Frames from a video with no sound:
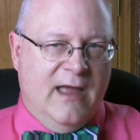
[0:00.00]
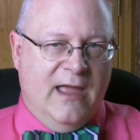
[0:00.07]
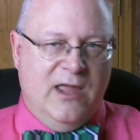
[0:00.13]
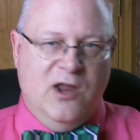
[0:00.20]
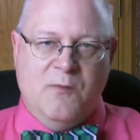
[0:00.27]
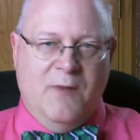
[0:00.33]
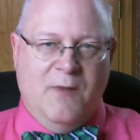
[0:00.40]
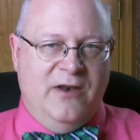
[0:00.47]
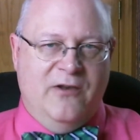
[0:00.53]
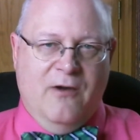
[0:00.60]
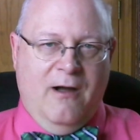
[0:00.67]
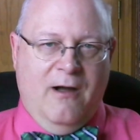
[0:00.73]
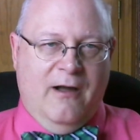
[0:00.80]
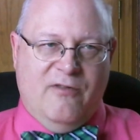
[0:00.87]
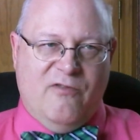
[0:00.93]
I hear my
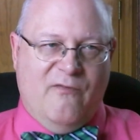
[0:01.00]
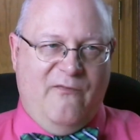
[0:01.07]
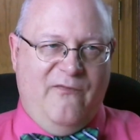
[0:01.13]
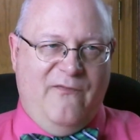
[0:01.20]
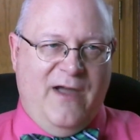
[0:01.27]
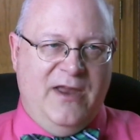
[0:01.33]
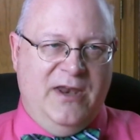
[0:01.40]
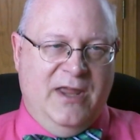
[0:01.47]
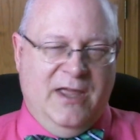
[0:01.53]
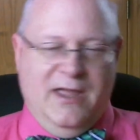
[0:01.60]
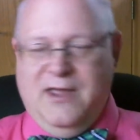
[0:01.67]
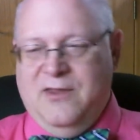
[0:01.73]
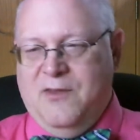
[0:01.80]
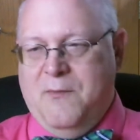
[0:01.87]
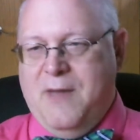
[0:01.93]
dogs fighting in the